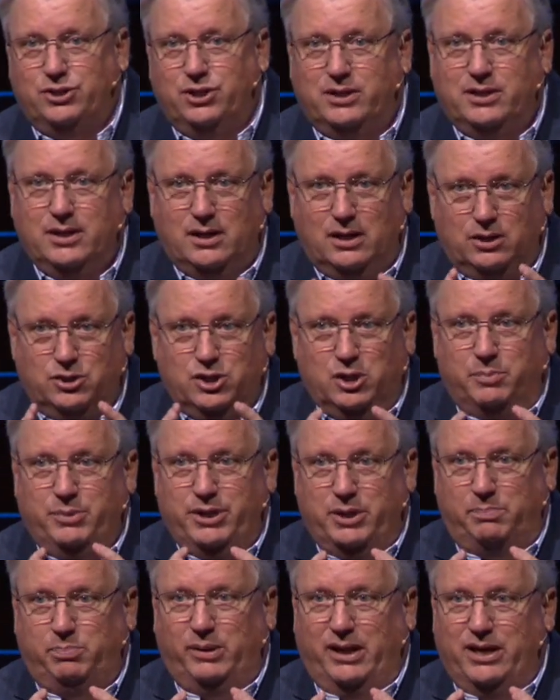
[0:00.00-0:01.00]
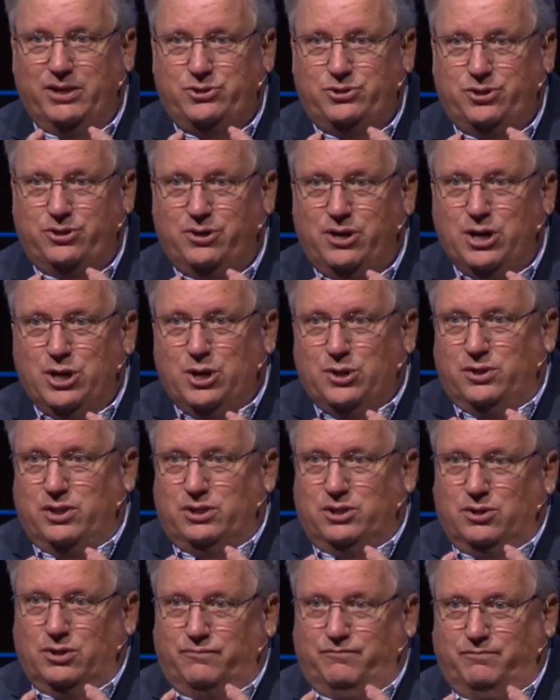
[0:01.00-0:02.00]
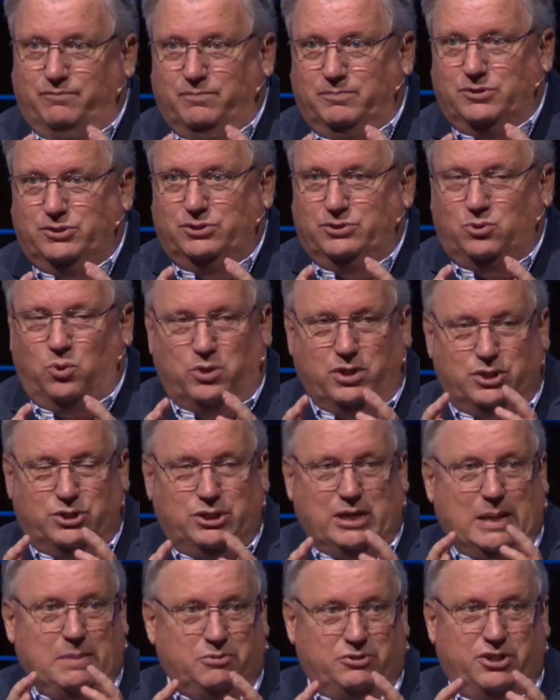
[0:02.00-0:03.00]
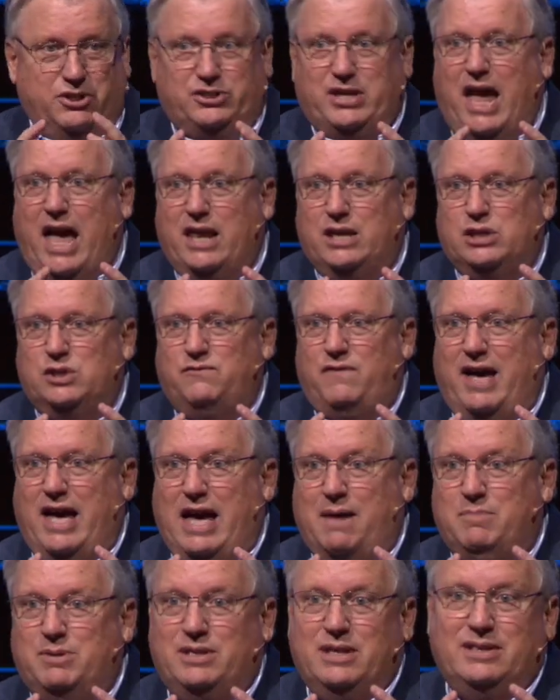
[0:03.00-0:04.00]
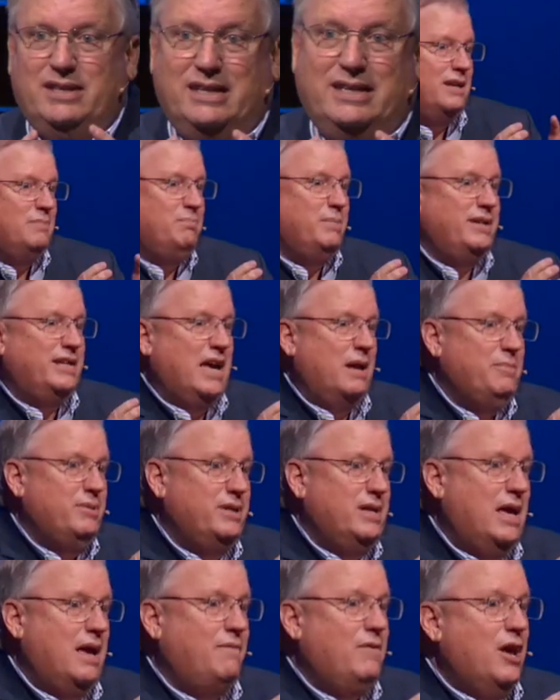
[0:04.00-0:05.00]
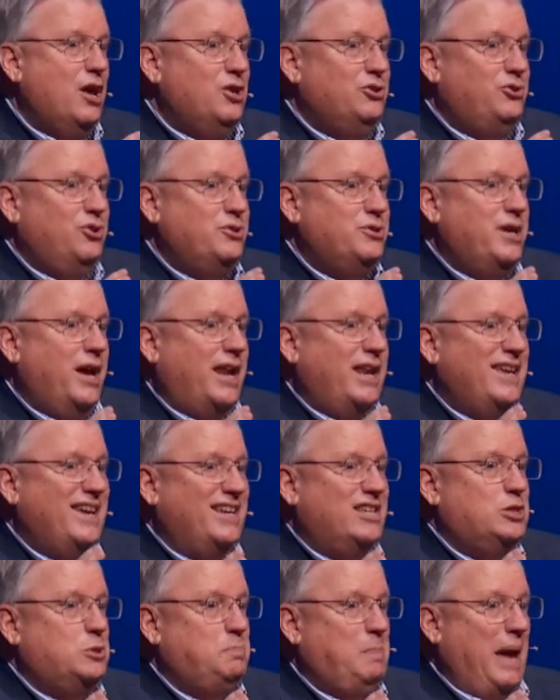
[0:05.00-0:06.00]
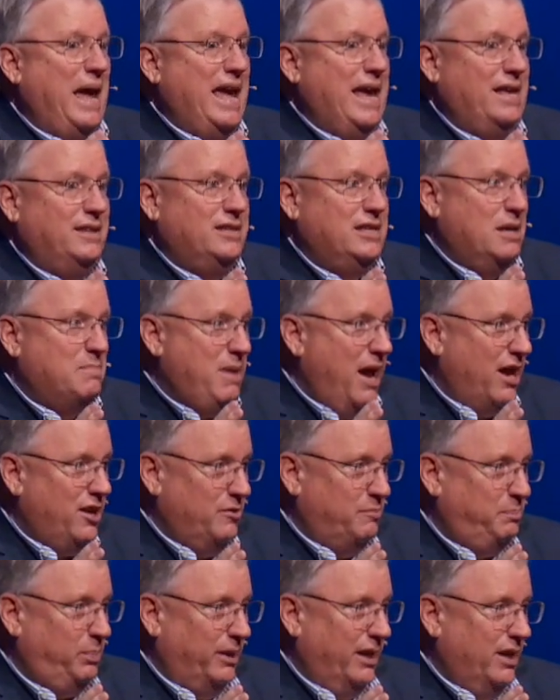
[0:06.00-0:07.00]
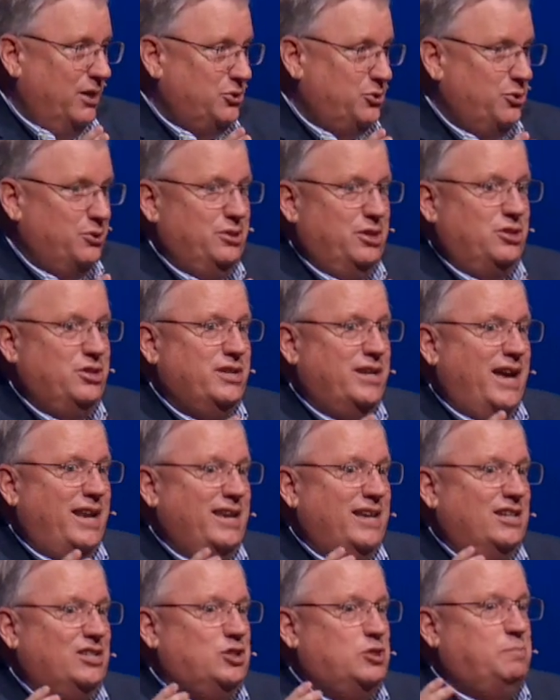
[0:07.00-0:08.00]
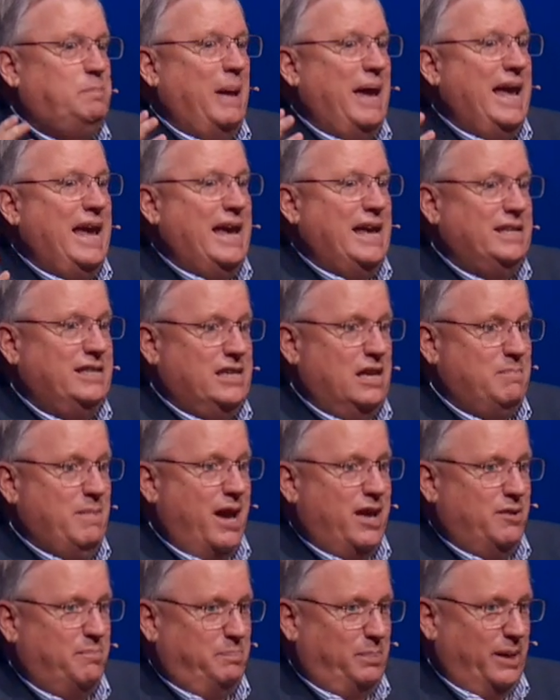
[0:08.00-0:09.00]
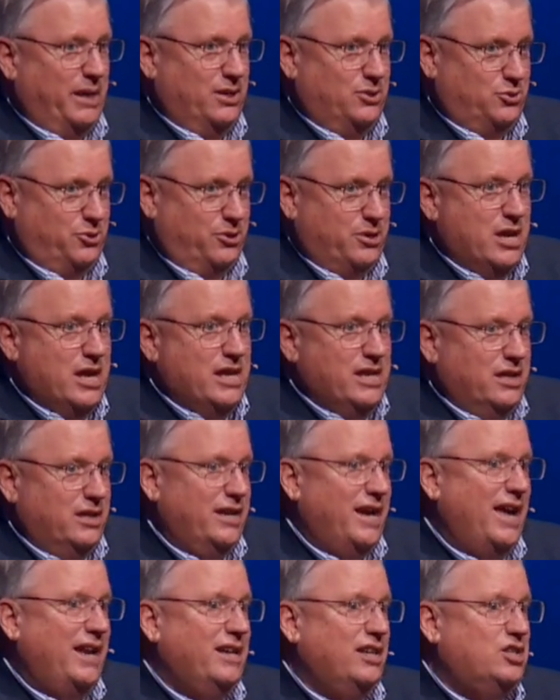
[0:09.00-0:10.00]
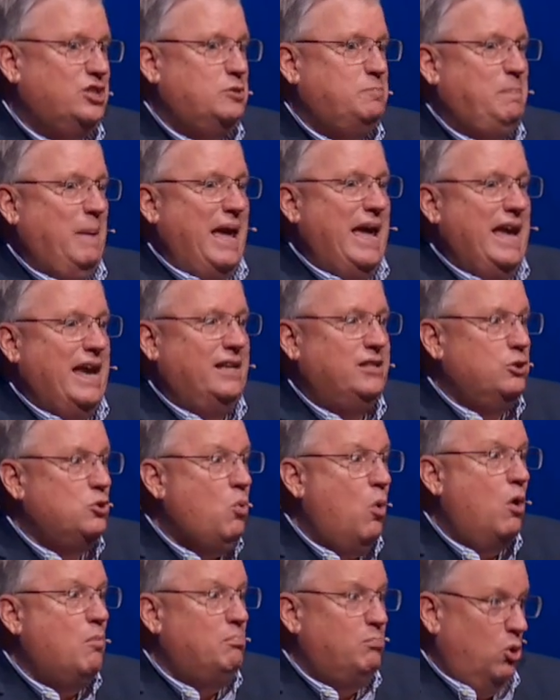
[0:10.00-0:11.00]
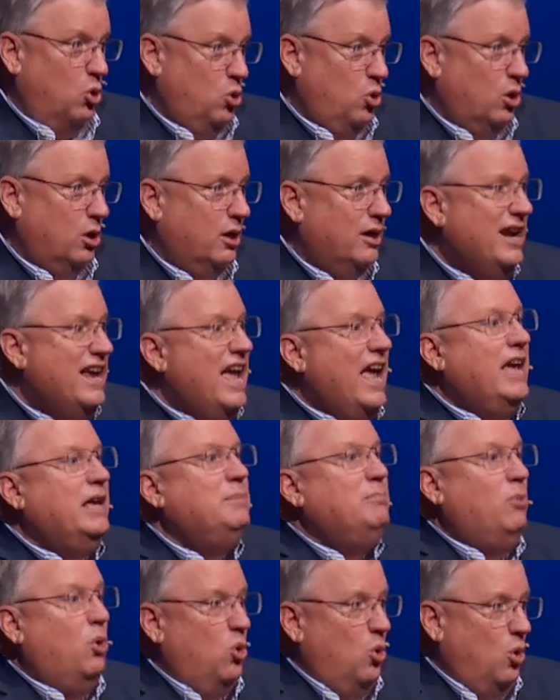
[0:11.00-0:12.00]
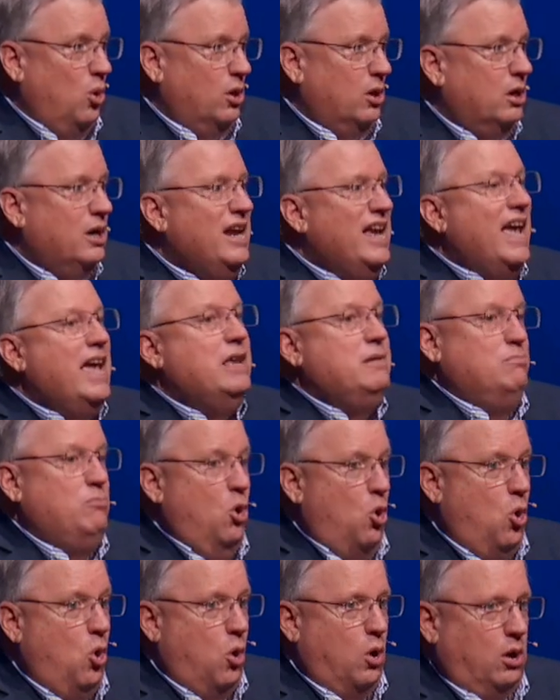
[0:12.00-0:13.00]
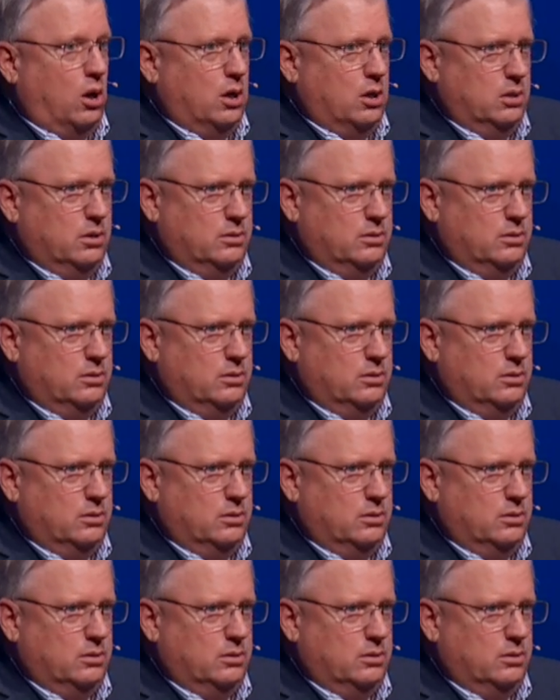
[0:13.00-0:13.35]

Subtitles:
You get a little bit of pleasure that you sort of seems to satisfy, but then it doesn't become enough. So you got to expand the amount of pleasure, and then you got to expand the amount of pleasure, and you got to expand. You want more and more and more.